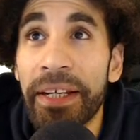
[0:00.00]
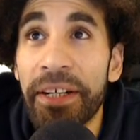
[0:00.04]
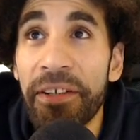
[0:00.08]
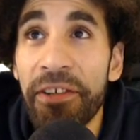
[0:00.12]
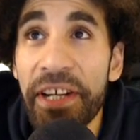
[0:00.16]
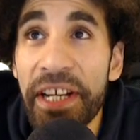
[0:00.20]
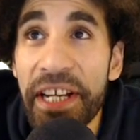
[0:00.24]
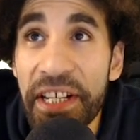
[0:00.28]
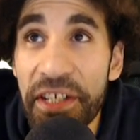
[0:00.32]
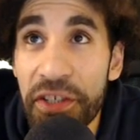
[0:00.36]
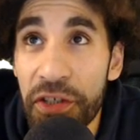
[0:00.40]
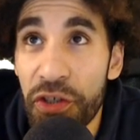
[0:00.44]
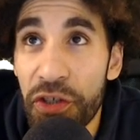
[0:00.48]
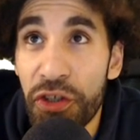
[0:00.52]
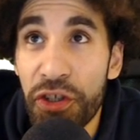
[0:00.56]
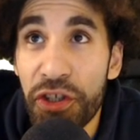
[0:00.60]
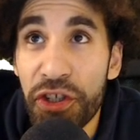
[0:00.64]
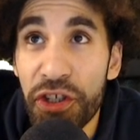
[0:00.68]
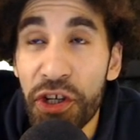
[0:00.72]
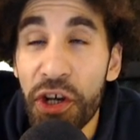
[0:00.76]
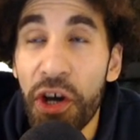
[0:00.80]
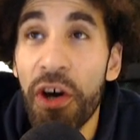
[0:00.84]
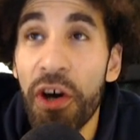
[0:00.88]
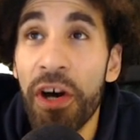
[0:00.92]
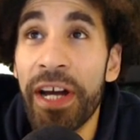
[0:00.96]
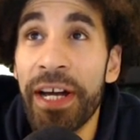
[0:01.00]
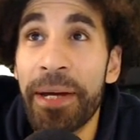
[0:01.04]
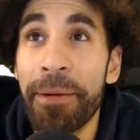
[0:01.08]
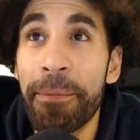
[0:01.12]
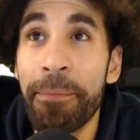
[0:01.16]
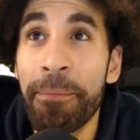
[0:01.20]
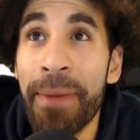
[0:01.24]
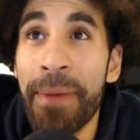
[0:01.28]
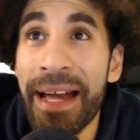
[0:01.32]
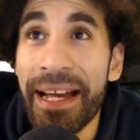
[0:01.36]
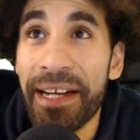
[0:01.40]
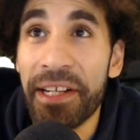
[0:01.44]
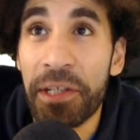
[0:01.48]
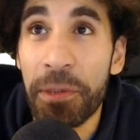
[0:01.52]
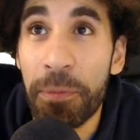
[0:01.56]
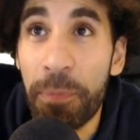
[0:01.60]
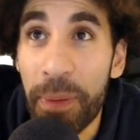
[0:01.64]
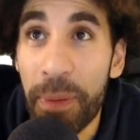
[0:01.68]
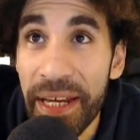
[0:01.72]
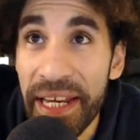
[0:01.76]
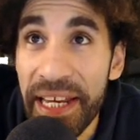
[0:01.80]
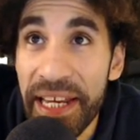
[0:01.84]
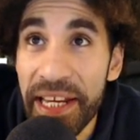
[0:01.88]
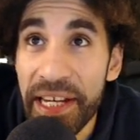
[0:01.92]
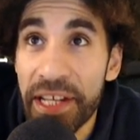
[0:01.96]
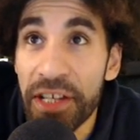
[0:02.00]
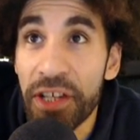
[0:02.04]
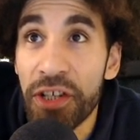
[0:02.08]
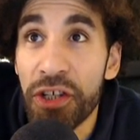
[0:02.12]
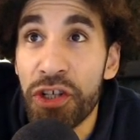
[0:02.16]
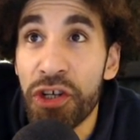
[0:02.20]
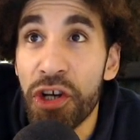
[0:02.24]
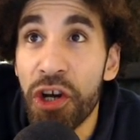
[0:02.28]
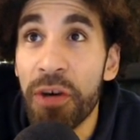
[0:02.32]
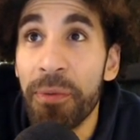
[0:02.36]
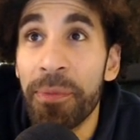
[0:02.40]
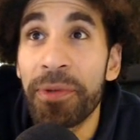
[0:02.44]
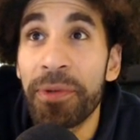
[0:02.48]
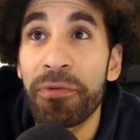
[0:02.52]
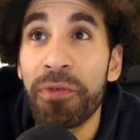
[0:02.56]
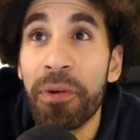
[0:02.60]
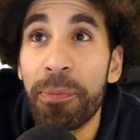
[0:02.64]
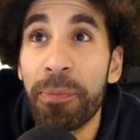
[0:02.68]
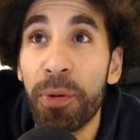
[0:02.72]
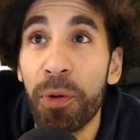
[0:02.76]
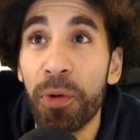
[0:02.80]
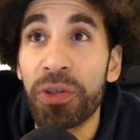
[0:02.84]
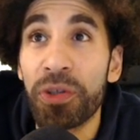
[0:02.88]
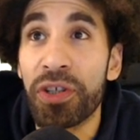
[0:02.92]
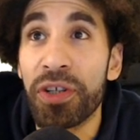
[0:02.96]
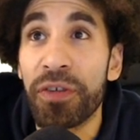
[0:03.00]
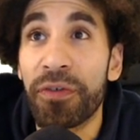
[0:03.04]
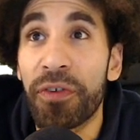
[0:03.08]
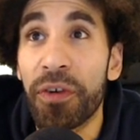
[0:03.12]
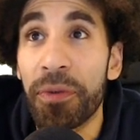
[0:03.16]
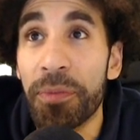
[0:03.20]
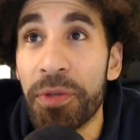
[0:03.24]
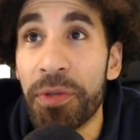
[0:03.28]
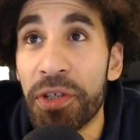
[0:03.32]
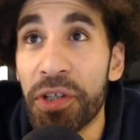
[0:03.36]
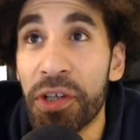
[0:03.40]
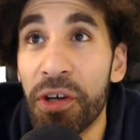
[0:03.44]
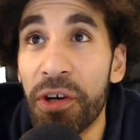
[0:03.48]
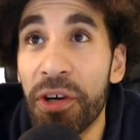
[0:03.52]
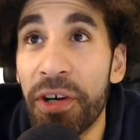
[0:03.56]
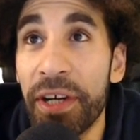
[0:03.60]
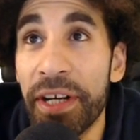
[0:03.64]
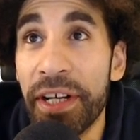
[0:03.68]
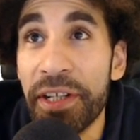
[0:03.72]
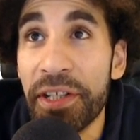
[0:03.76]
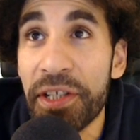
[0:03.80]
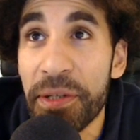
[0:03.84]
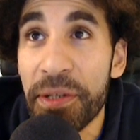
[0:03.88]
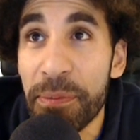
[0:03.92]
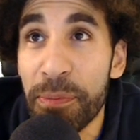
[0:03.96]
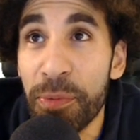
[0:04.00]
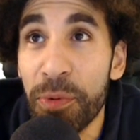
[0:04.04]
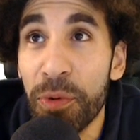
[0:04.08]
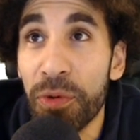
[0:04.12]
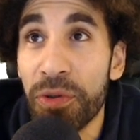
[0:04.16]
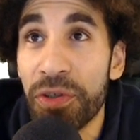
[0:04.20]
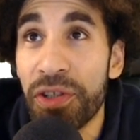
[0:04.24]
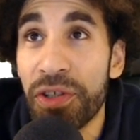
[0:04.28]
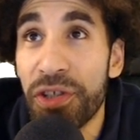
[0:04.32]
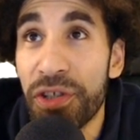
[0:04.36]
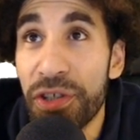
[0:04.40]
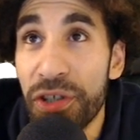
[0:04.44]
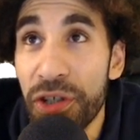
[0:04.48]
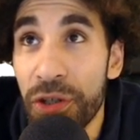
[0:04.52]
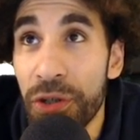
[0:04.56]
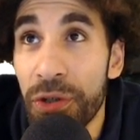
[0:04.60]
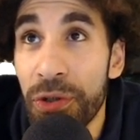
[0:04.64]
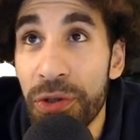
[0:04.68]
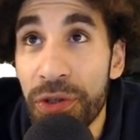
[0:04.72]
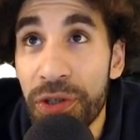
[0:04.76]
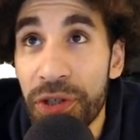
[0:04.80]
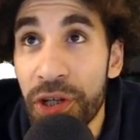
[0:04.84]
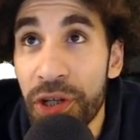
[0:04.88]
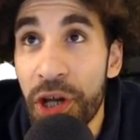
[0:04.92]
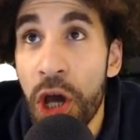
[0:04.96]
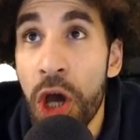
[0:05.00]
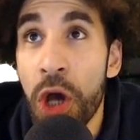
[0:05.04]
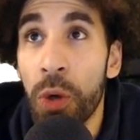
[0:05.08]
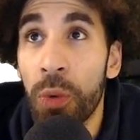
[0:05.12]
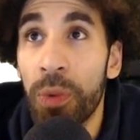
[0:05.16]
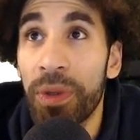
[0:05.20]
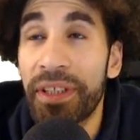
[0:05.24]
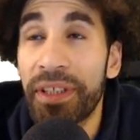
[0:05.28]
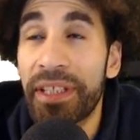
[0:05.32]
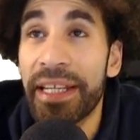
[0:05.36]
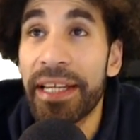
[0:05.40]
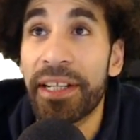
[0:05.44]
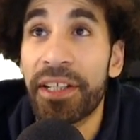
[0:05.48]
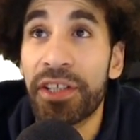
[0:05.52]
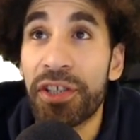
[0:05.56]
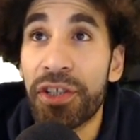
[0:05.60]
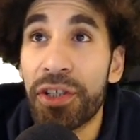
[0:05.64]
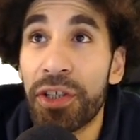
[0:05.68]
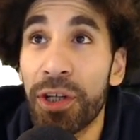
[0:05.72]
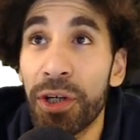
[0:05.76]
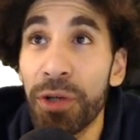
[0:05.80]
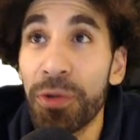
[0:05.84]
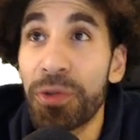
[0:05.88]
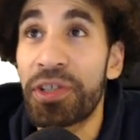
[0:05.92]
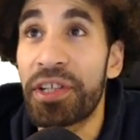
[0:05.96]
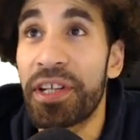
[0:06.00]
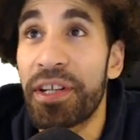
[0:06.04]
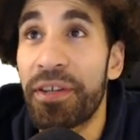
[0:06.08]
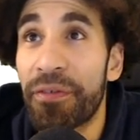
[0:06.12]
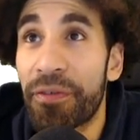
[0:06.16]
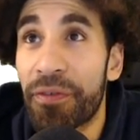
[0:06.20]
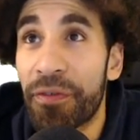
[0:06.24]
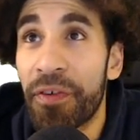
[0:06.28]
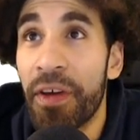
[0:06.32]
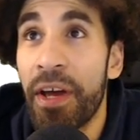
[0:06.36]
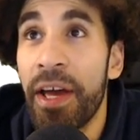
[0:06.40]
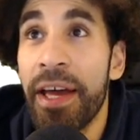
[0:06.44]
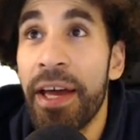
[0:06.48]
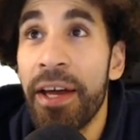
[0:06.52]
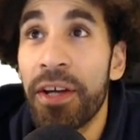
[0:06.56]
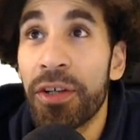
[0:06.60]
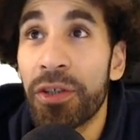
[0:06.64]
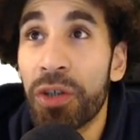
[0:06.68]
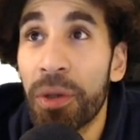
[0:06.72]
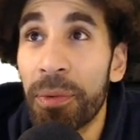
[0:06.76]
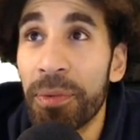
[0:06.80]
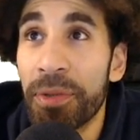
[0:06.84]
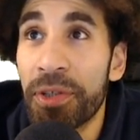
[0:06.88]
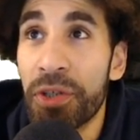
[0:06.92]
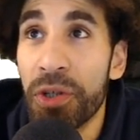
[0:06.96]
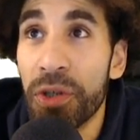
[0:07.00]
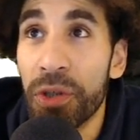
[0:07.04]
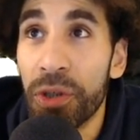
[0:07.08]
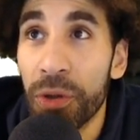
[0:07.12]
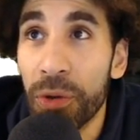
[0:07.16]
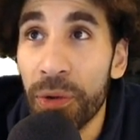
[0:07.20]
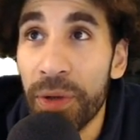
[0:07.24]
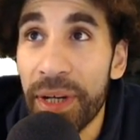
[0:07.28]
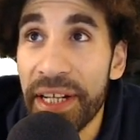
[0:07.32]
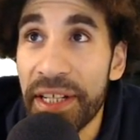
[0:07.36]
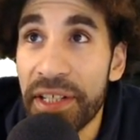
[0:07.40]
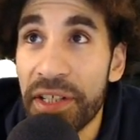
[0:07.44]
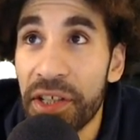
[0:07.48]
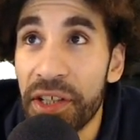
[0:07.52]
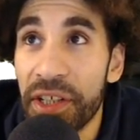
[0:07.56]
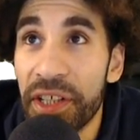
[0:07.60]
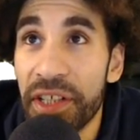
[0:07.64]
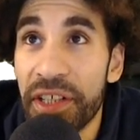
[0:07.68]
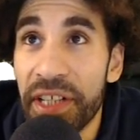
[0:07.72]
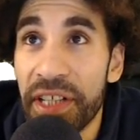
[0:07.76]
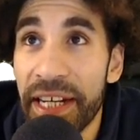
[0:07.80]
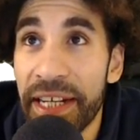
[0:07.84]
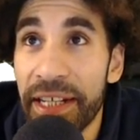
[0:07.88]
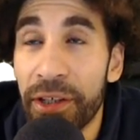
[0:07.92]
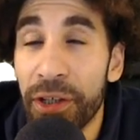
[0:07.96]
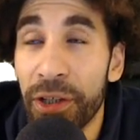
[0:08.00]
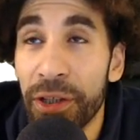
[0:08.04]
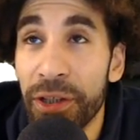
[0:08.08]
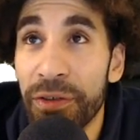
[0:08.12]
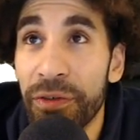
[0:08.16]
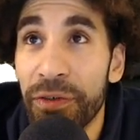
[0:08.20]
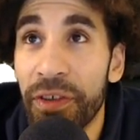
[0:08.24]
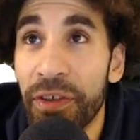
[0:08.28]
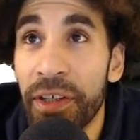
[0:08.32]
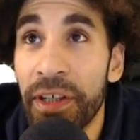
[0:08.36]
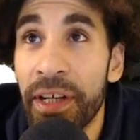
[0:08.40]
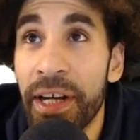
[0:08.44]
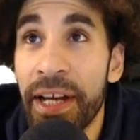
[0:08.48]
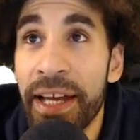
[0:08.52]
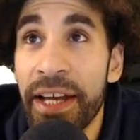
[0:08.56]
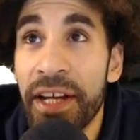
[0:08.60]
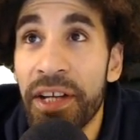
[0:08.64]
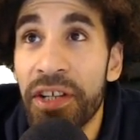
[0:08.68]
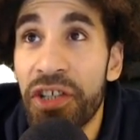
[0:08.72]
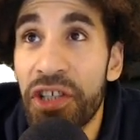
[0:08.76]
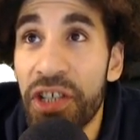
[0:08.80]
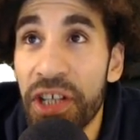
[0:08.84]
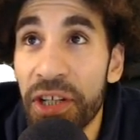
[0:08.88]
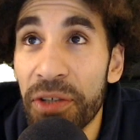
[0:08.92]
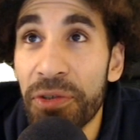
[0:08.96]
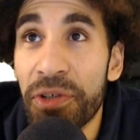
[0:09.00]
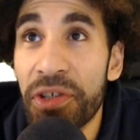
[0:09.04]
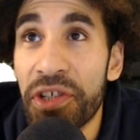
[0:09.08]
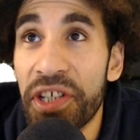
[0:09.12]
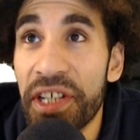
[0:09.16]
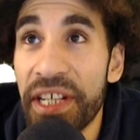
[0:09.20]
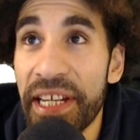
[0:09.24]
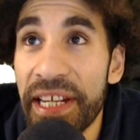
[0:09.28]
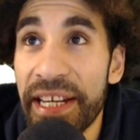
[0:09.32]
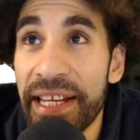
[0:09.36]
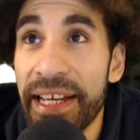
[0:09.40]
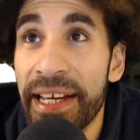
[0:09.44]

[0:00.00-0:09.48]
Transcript: he is, Sky Max B, German reporter from Sky Sports News, with the exclusive. Thomas Tuchel is going to take over Chelsea.